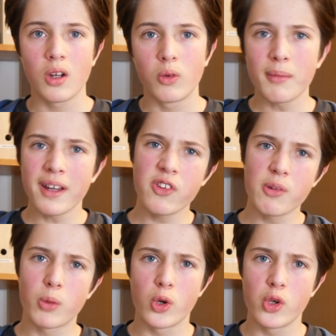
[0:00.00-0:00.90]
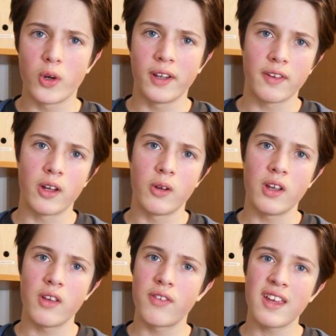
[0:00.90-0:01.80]
What makes it more annoying though,
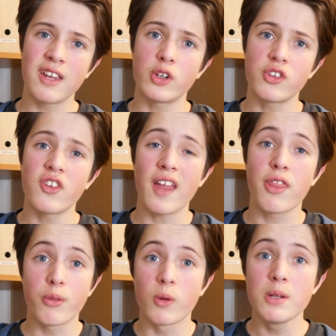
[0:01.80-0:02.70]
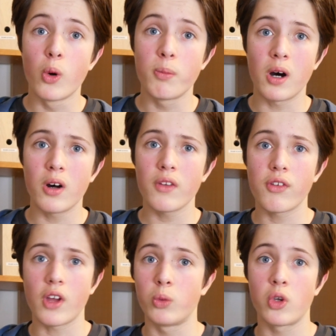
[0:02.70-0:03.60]
is that if I just had 3 more
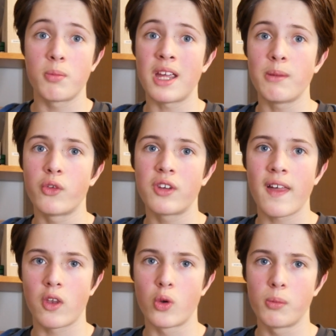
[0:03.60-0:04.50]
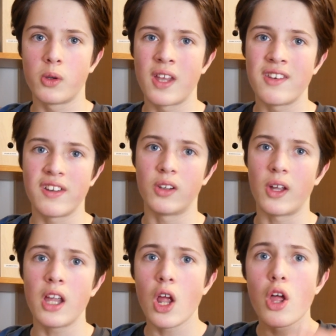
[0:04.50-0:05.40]
parts, I would have been able to get the normal ending.
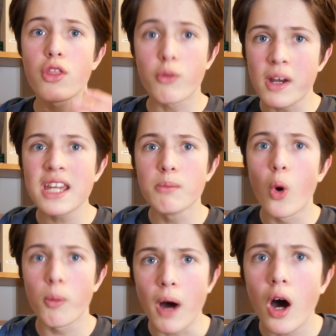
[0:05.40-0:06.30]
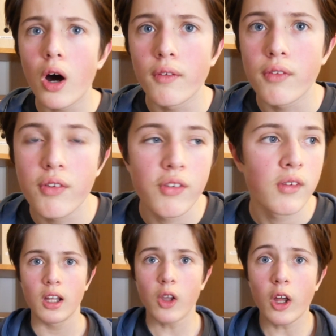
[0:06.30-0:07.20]
Like, 3 more parts!
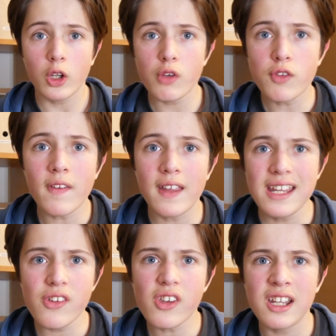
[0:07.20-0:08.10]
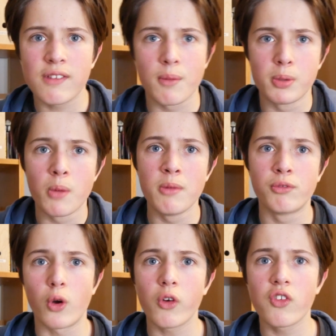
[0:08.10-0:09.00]
But I could have done that easily if the bloomin'
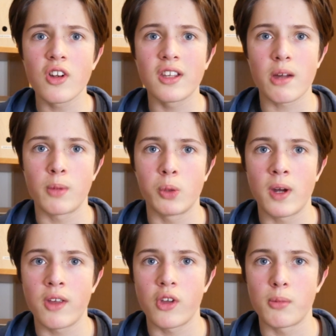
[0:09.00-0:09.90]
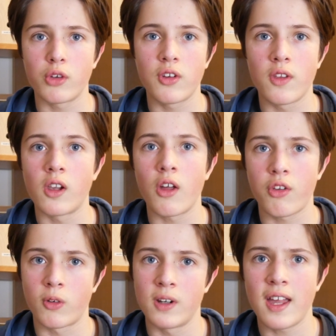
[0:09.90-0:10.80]
frogs didn't get on my way so much in the
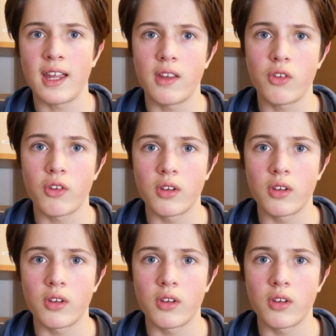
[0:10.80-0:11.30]
last 3 days.